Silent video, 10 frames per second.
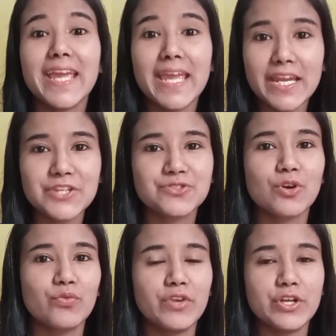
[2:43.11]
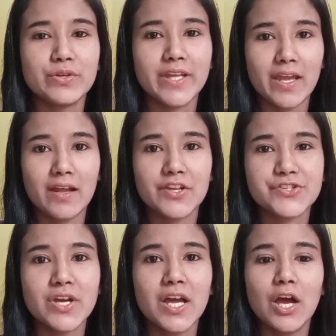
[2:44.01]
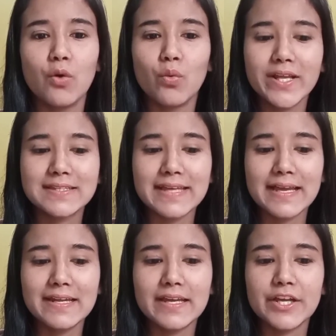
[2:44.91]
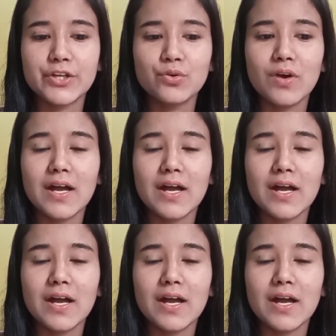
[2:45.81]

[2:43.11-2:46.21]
any sort of video in English, what exactly I do?